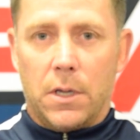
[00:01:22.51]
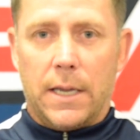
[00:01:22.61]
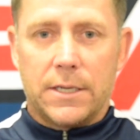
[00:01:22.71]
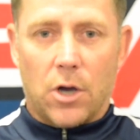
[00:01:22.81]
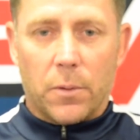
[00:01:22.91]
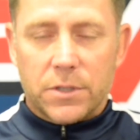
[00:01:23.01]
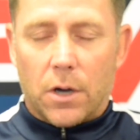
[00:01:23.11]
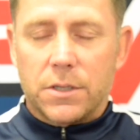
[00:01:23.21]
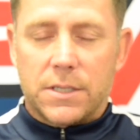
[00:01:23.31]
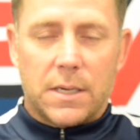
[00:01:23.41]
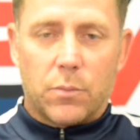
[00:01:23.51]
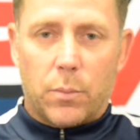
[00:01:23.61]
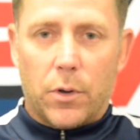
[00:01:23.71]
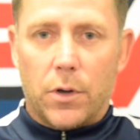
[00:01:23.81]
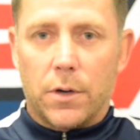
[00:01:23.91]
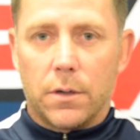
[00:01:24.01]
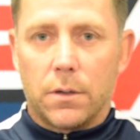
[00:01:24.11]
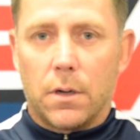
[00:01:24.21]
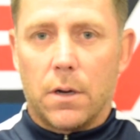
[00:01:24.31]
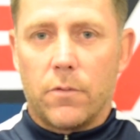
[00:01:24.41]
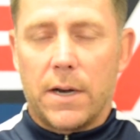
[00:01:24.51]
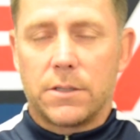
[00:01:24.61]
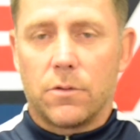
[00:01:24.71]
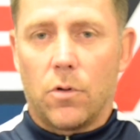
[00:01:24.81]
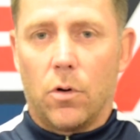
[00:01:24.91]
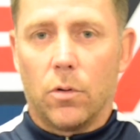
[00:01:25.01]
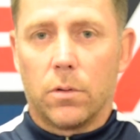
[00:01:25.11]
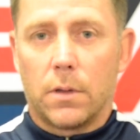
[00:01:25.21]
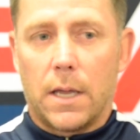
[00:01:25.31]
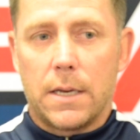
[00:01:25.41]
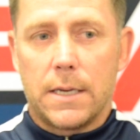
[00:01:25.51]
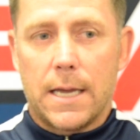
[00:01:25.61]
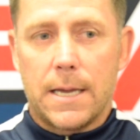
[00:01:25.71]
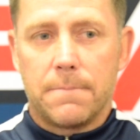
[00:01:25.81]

He's always got his team prepared and ready to roll, and